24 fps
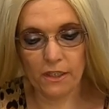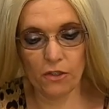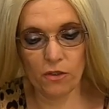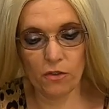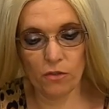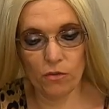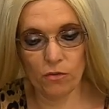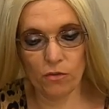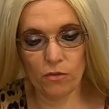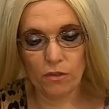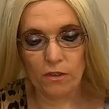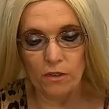
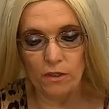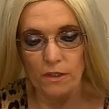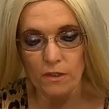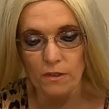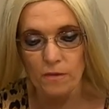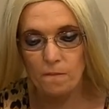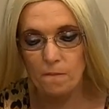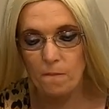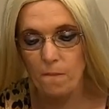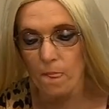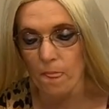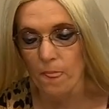cool.
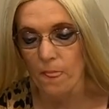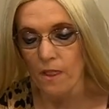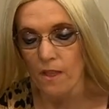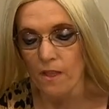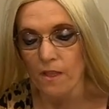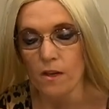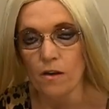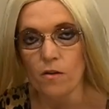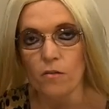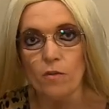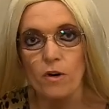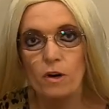
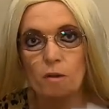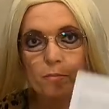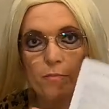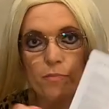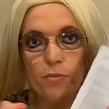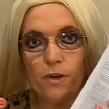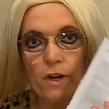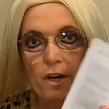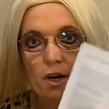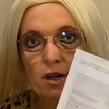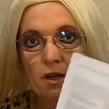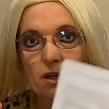One
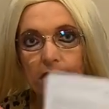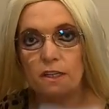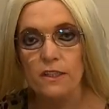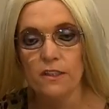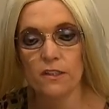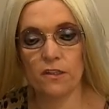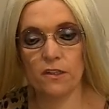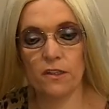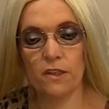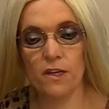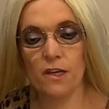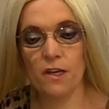
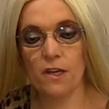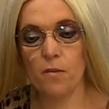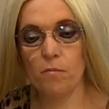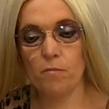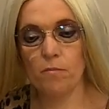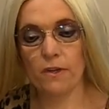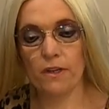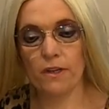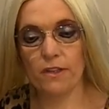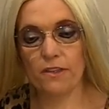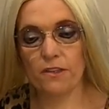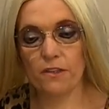product,
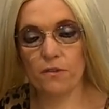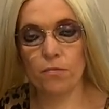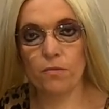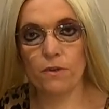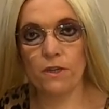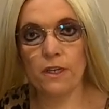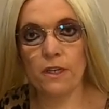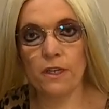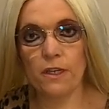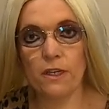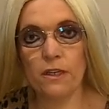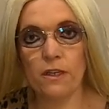but
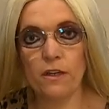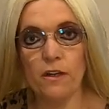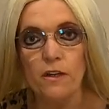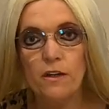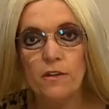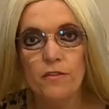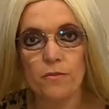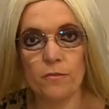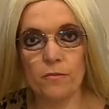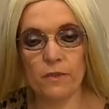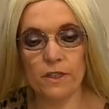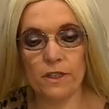three of
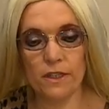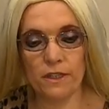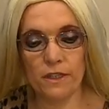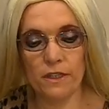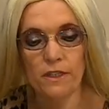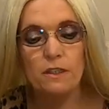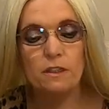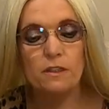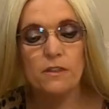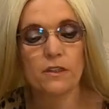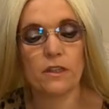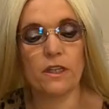them in
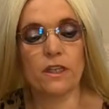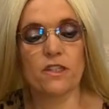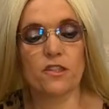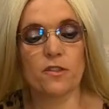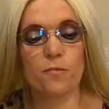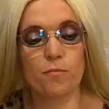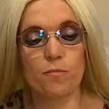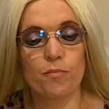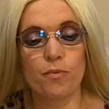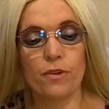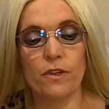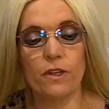here. That's
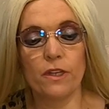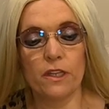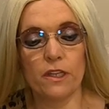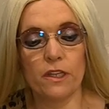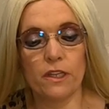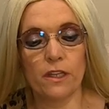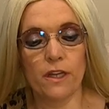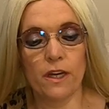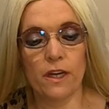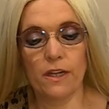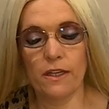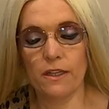pretty
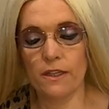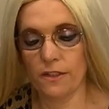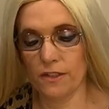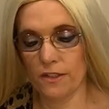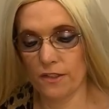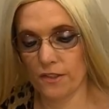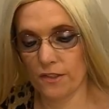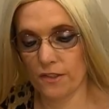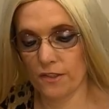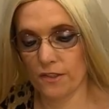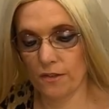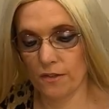
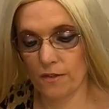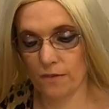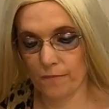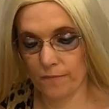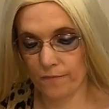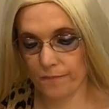nice.